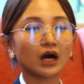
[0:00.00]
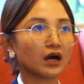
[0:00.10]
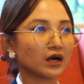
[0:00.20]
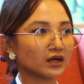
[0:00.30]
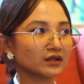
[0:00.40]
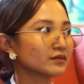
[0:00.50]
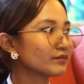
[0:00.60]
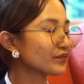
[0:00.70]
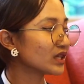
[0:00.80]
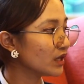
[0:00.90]
are
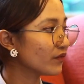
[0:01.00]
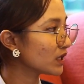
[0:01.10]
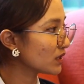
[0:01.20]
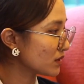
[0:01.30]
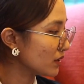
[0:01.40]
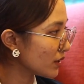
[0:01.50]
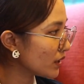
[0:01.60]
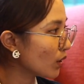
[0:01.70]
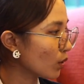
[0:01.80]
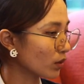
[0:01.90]
living in the
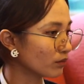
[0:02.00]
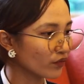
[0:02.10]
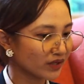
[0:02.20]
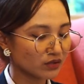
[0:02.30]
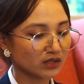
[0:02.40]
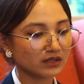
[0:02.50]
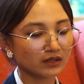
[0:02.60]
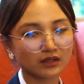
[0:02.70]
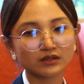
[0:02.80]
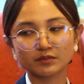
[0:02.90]
city or moving to the
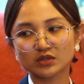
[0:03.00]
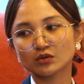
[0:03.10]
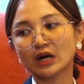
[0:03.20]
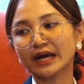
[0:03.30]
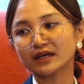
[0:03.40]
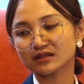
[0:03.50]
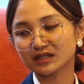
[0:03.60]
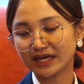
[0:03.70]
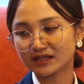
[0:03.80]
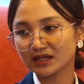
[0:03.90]
city to pursue higher
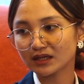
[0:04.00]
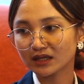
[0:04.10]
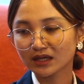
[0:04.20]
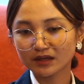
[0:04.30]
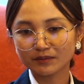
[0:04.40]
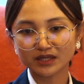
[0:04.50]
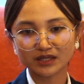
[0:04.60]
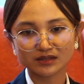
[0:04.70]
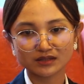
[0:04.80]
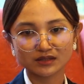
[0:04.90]
education,
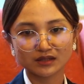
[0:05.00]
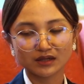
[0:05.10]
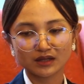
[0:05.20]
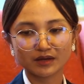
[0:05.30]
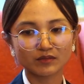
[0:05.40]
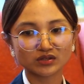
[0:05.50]
because like